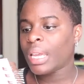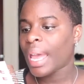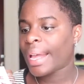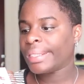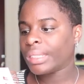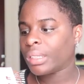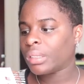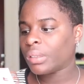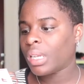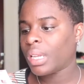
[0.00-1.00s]
Yeah,
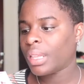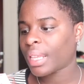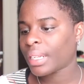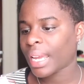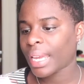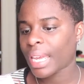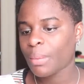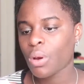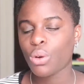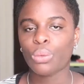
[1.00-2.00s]
so that night I
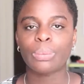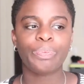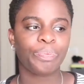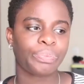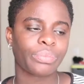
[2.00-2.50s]
came home,